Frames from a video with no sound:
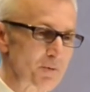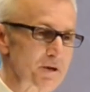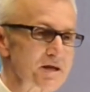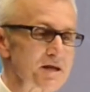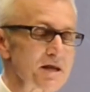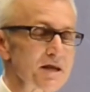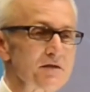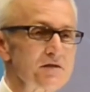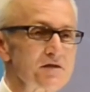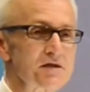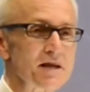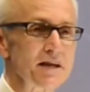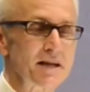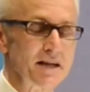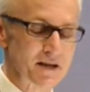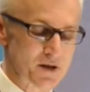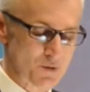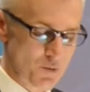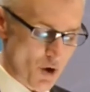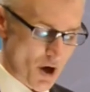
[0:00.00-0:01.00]
receives in
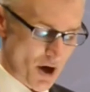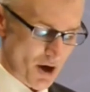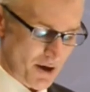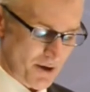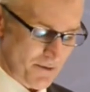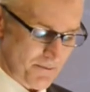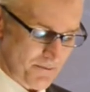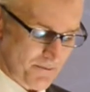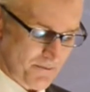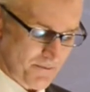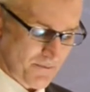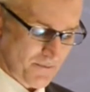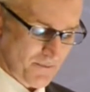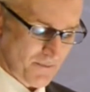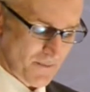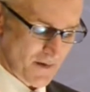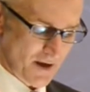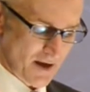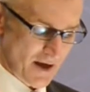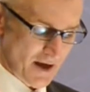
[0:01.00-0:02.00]
its work.
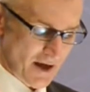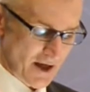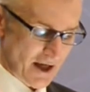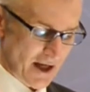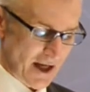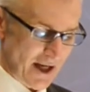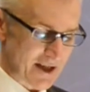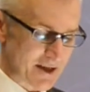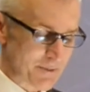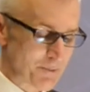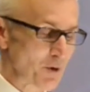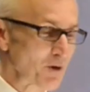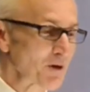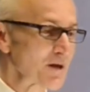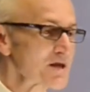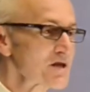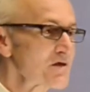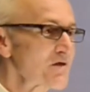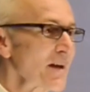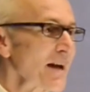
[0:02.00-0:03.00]
Interpol
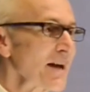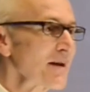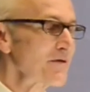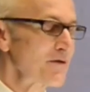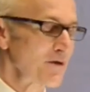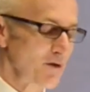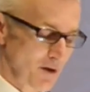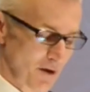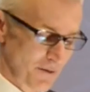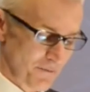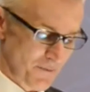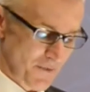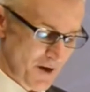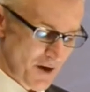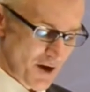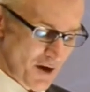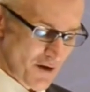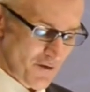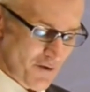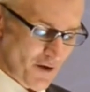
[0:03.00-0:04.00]
is thankful
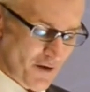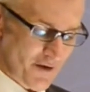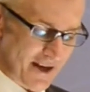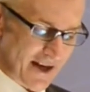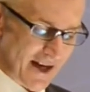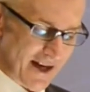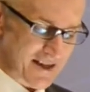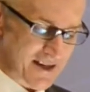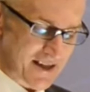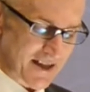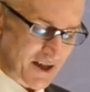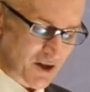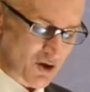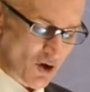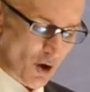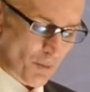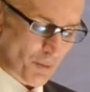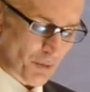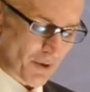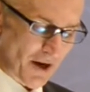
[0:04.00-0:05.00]
for the excellent
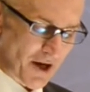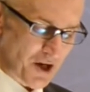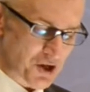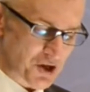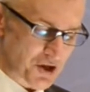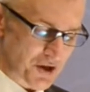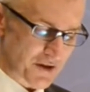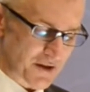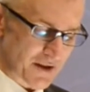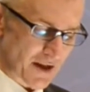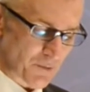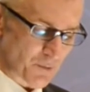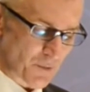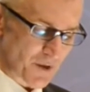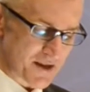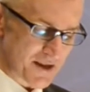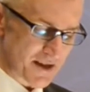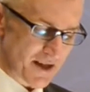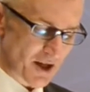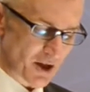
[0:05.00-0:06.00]
cooperation that
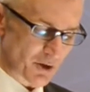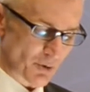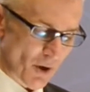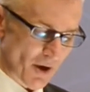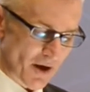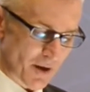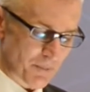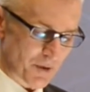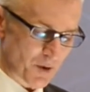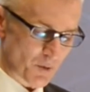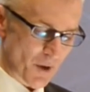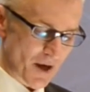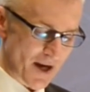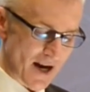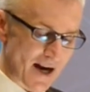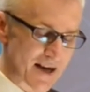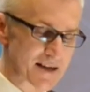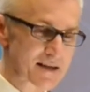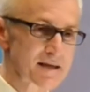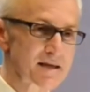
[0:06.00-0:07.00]
we see growing between
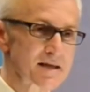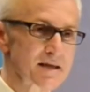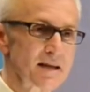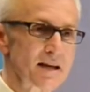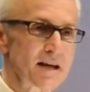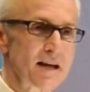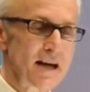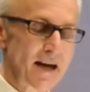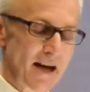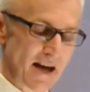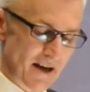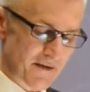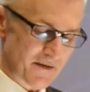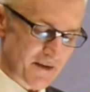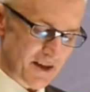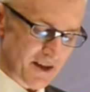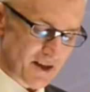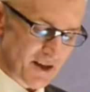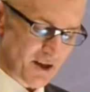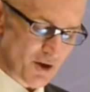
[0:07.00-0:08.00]
us and
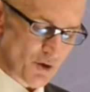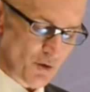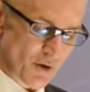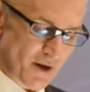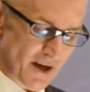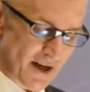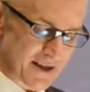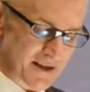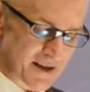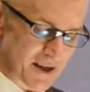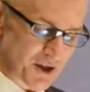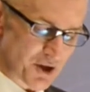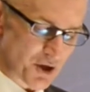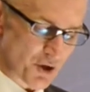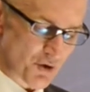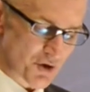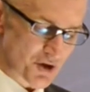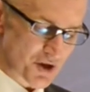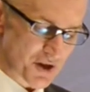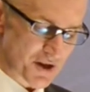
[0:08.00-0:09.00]
the EU
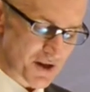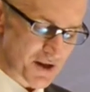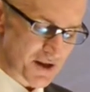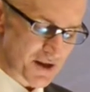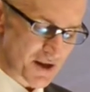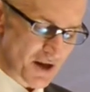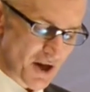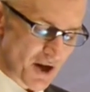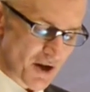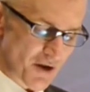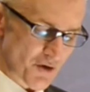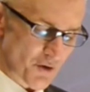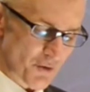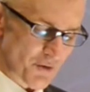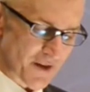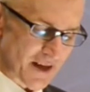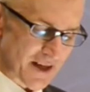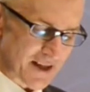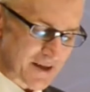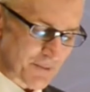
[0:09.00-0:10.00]
institutions
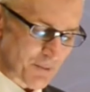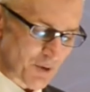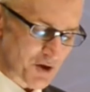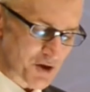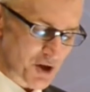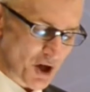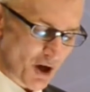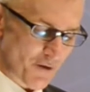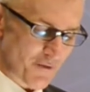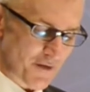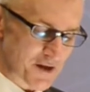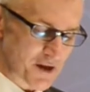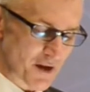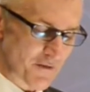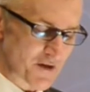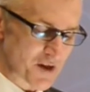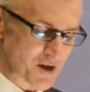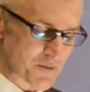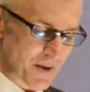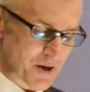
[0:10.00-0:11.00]
through the Interpol's Office
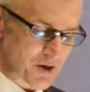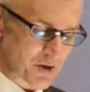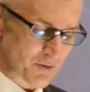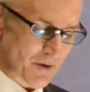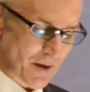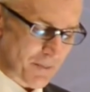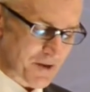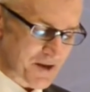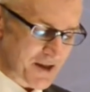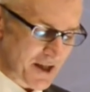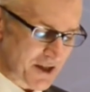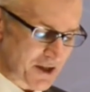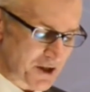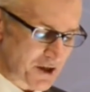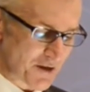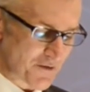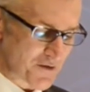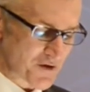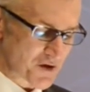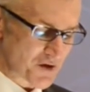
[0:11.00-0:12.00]
of the Special
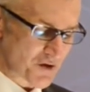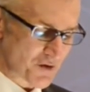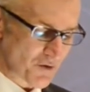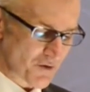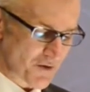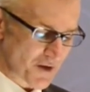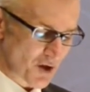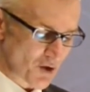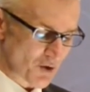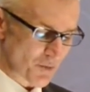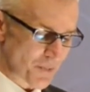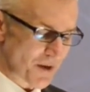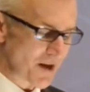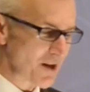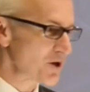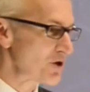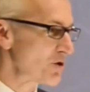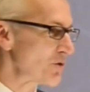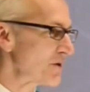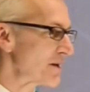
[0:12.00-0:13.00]
Representatives to the
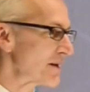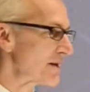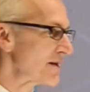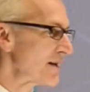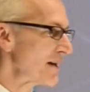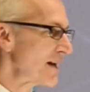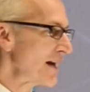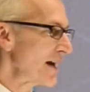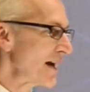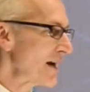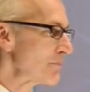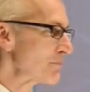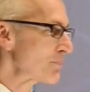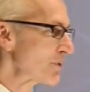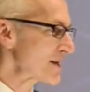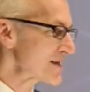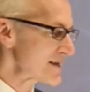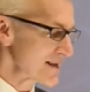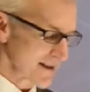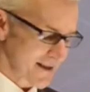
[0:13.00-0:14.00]
European Union in
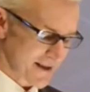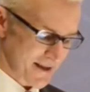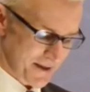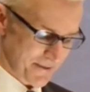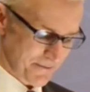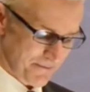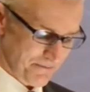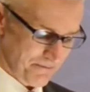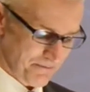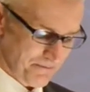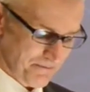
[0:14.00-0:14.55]
Brussels.